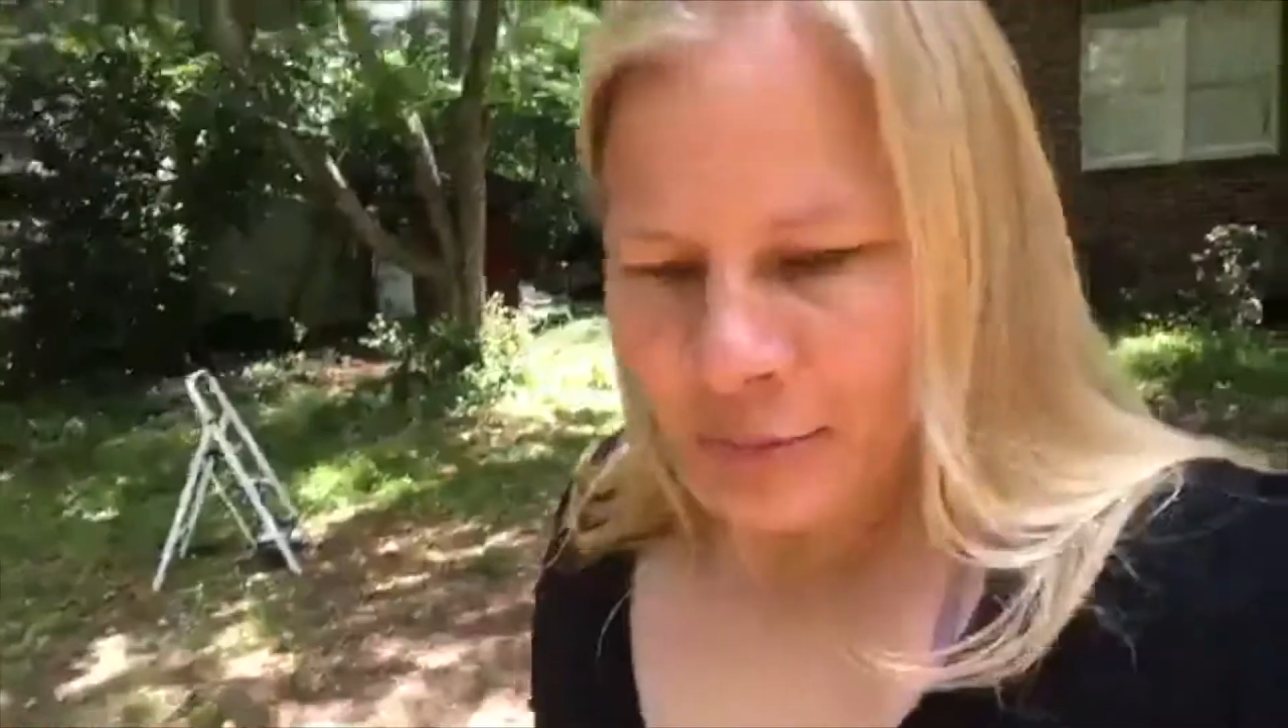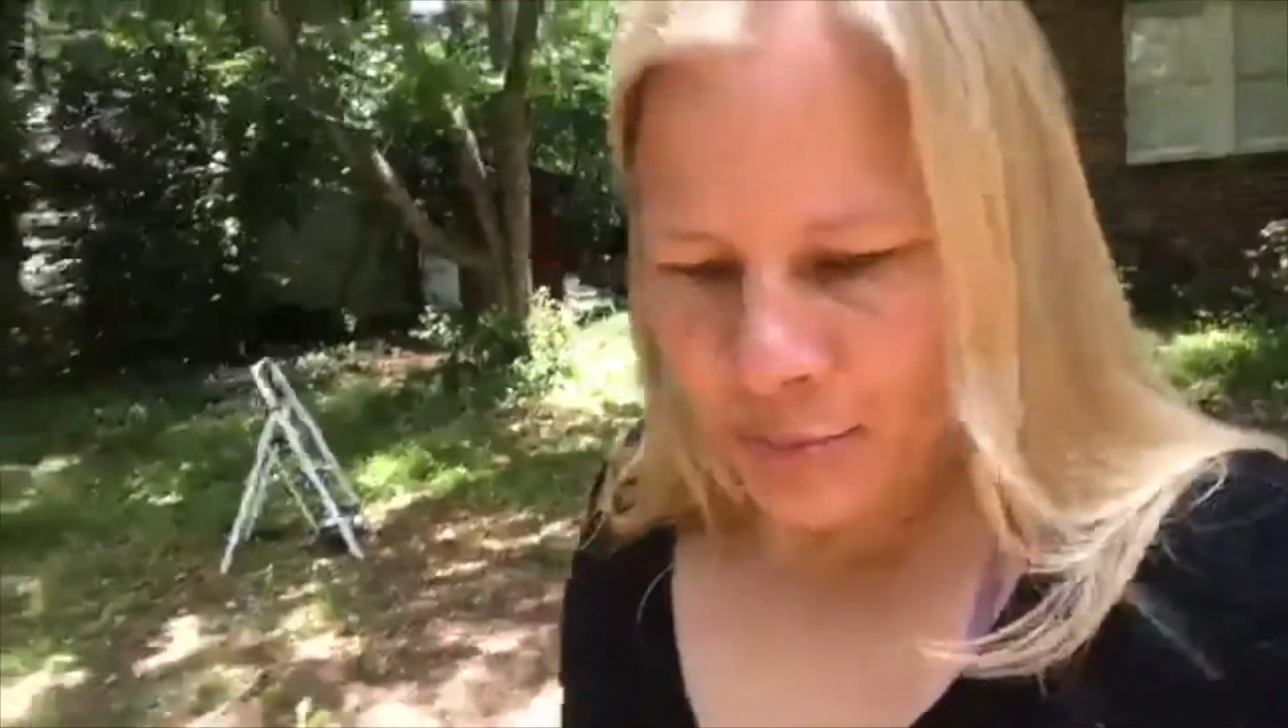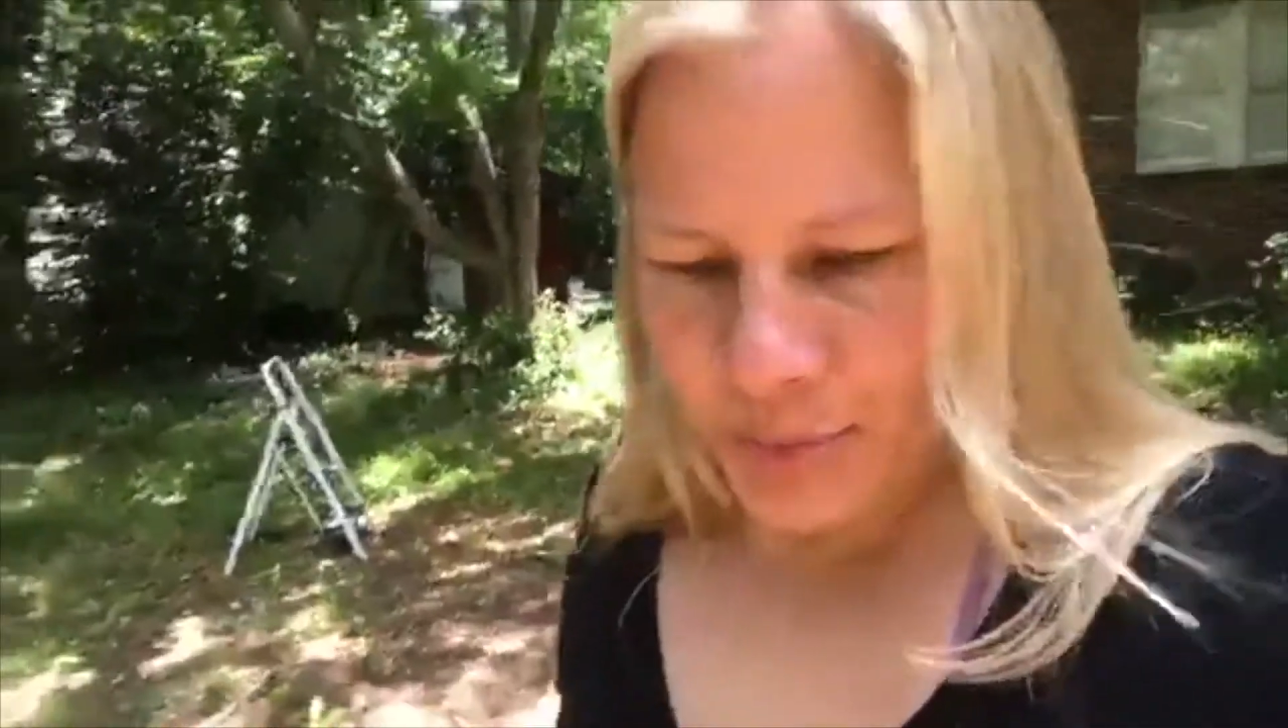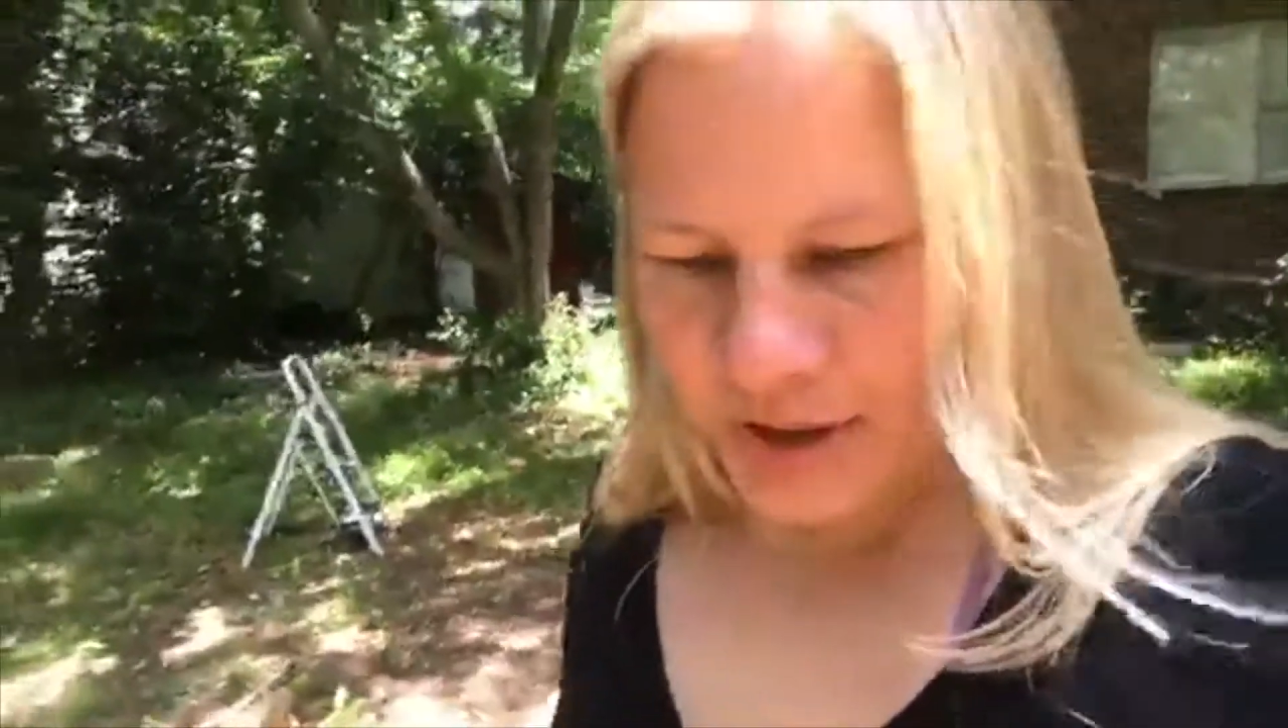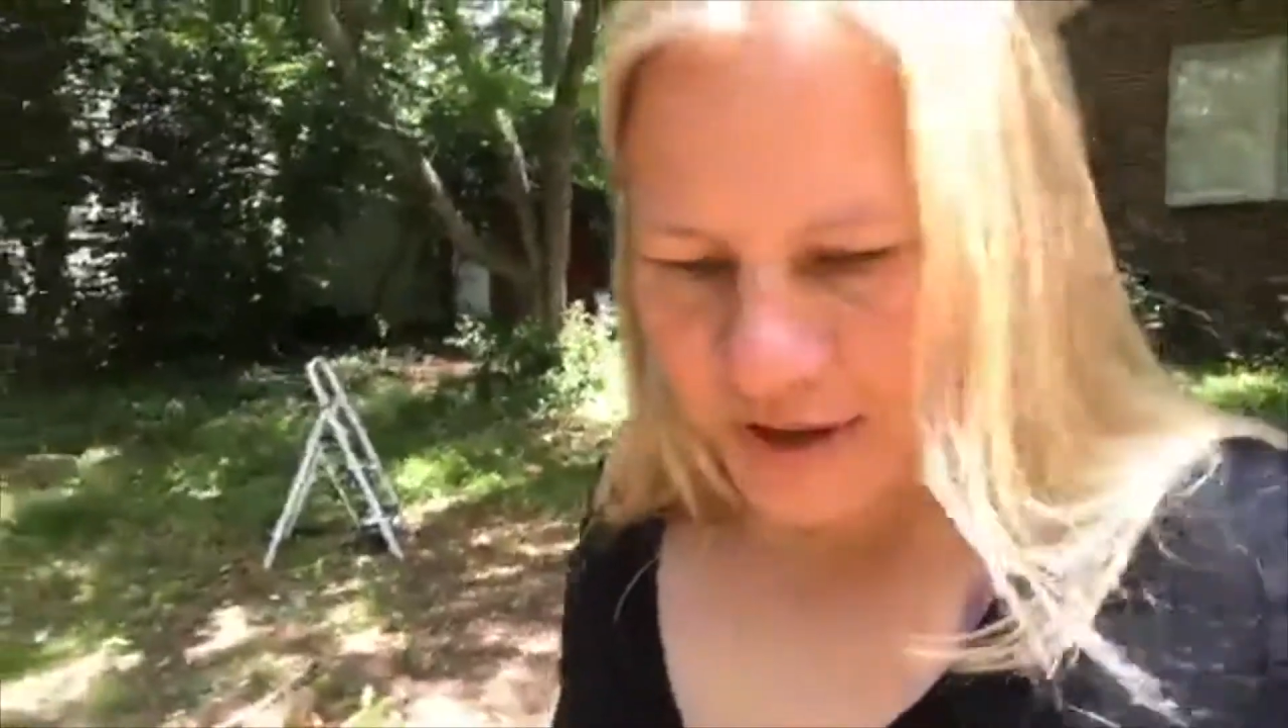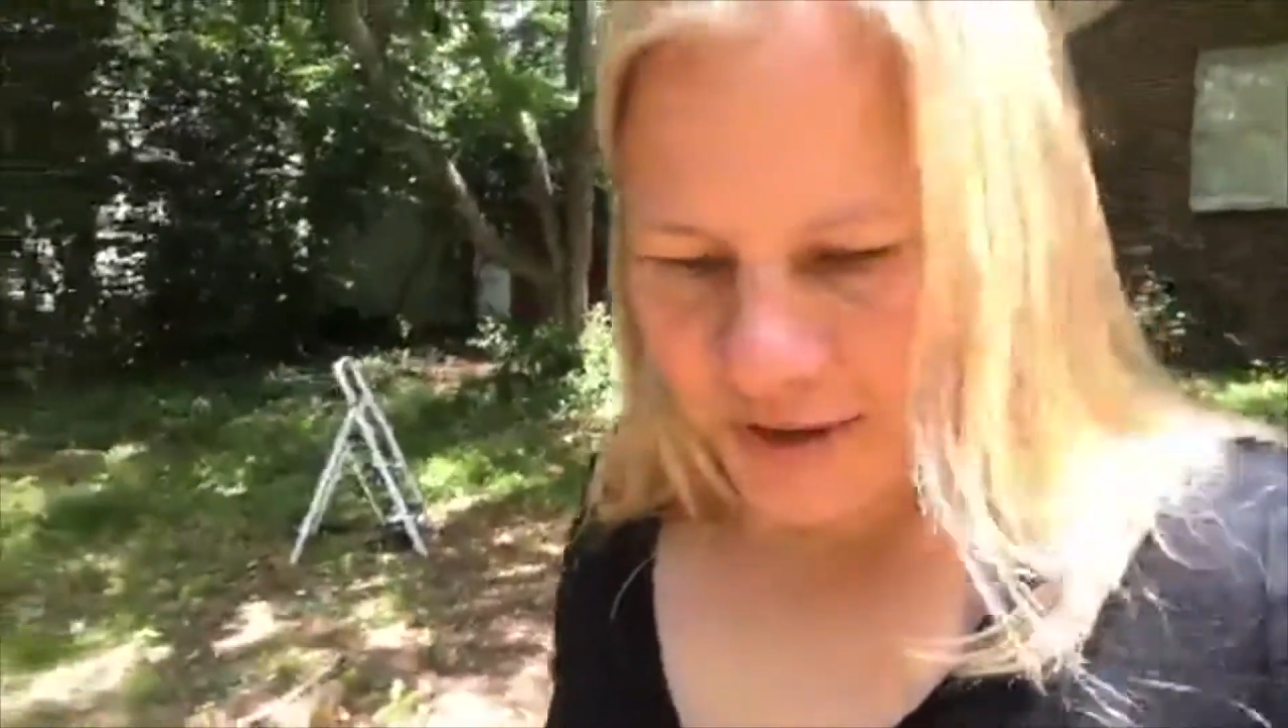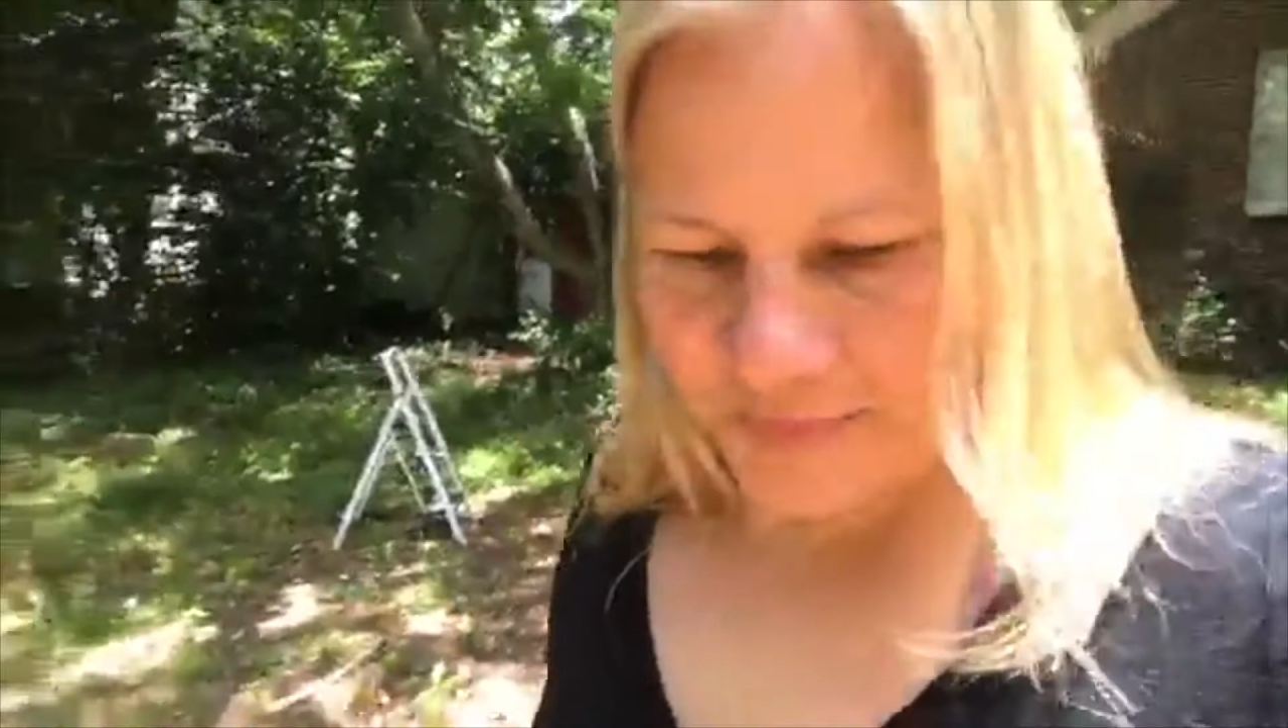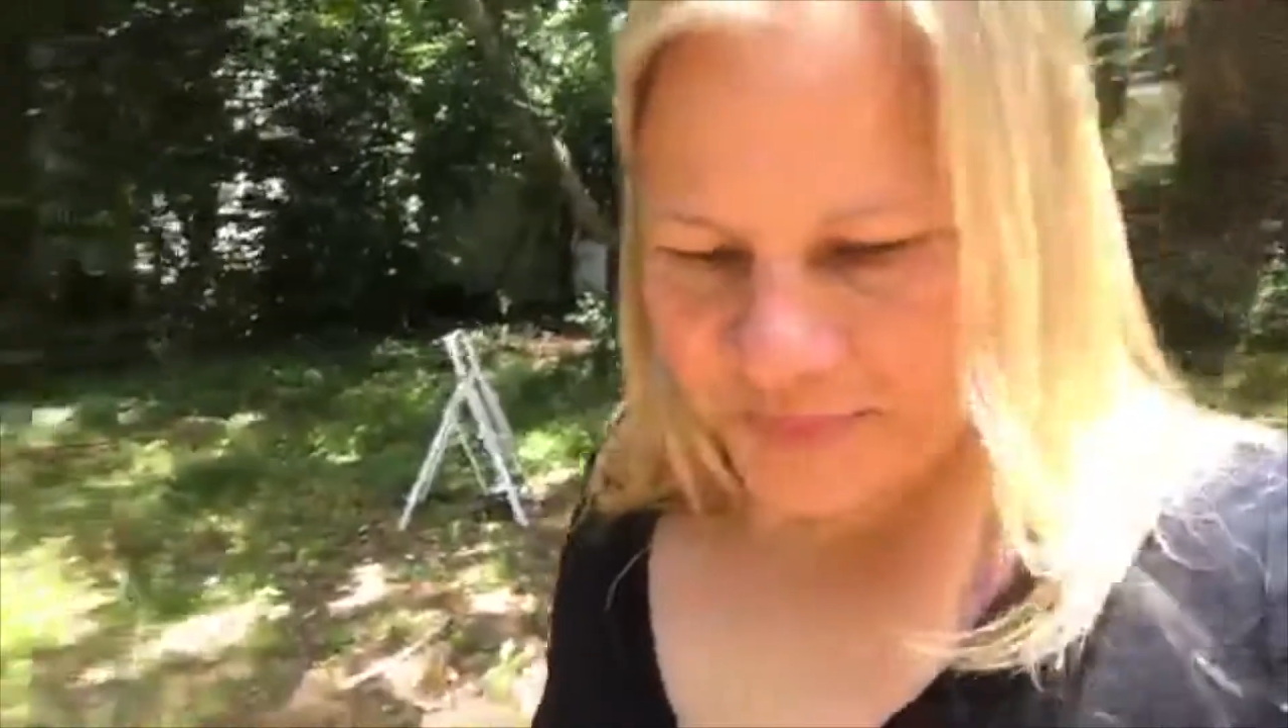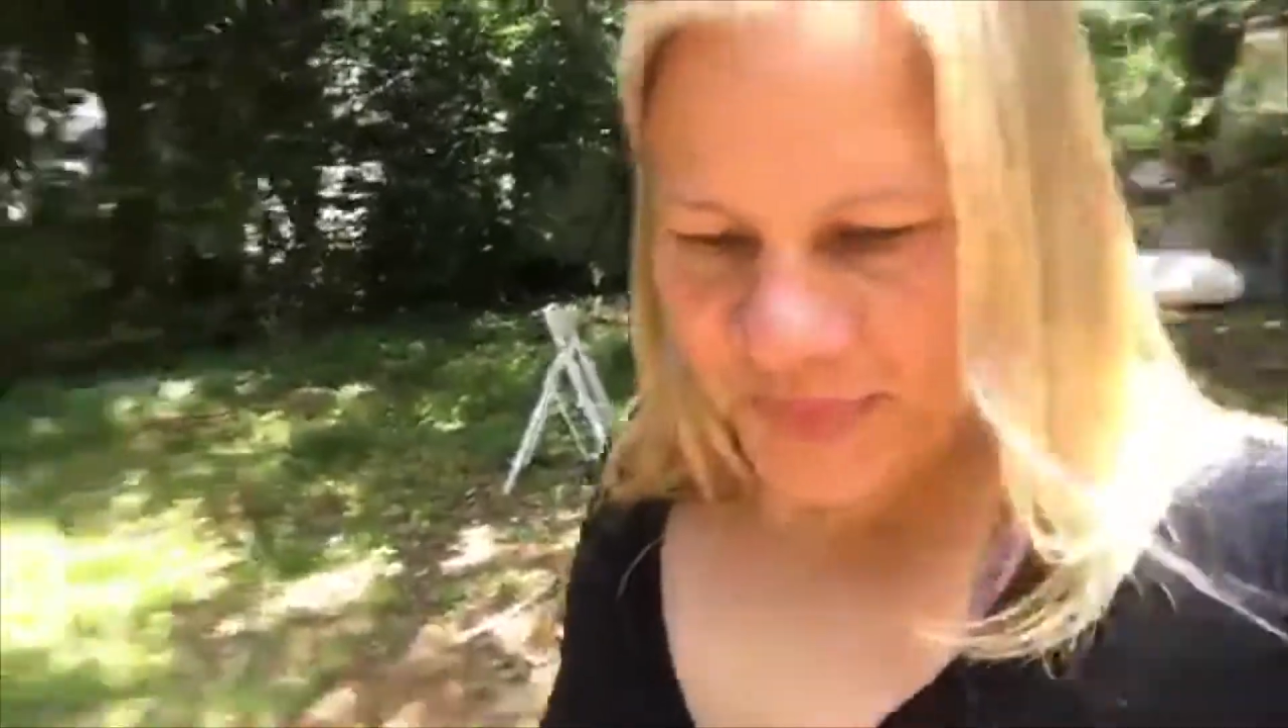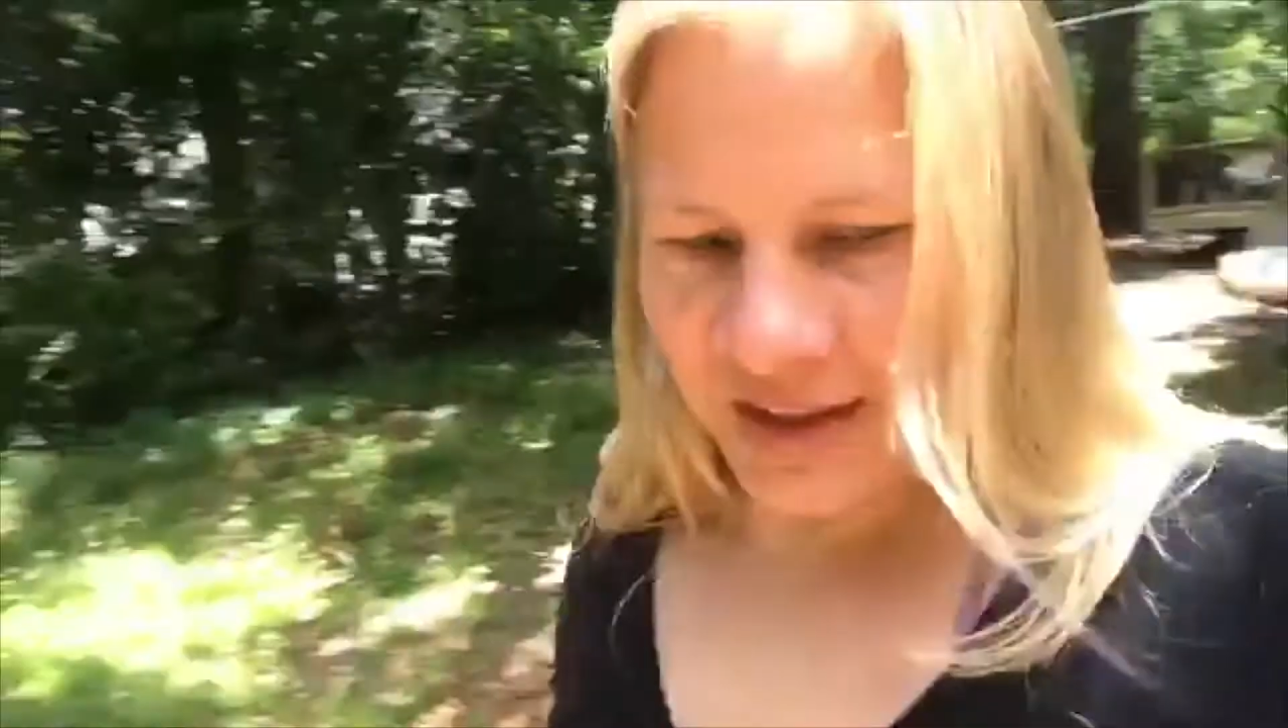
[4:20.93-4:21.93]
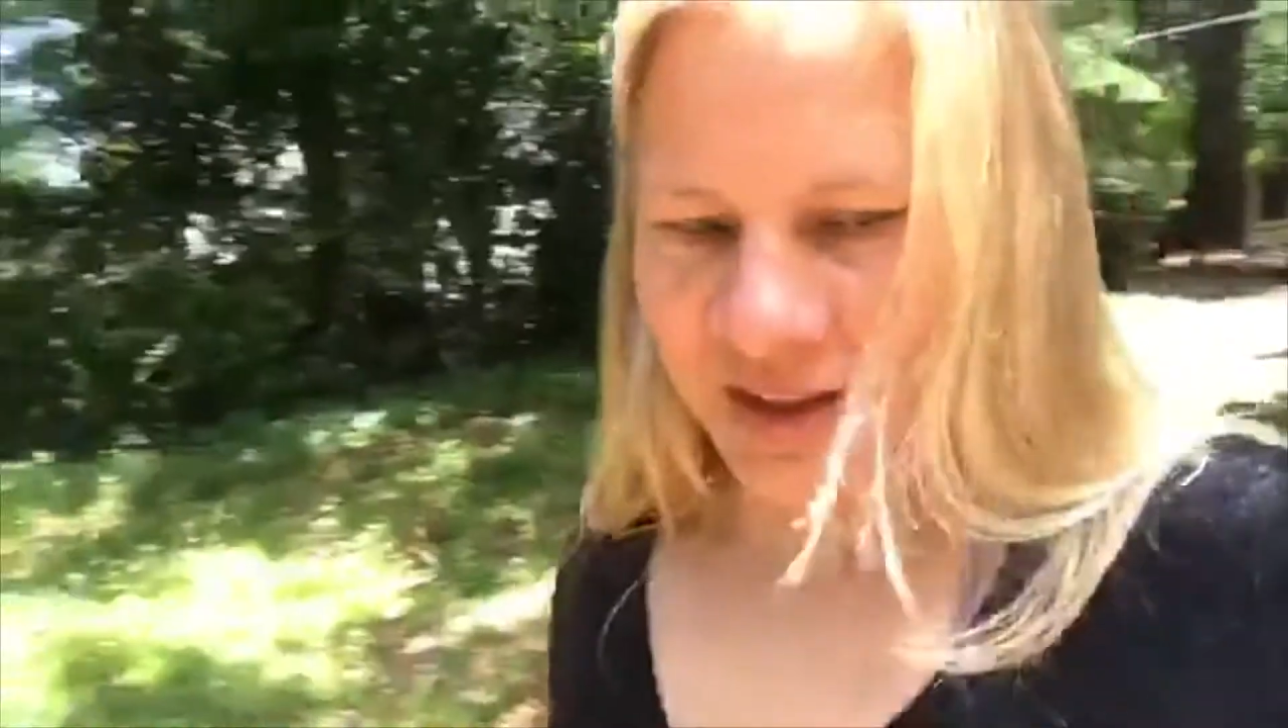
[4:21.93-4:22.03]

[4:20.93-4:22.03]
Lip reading: But yeah,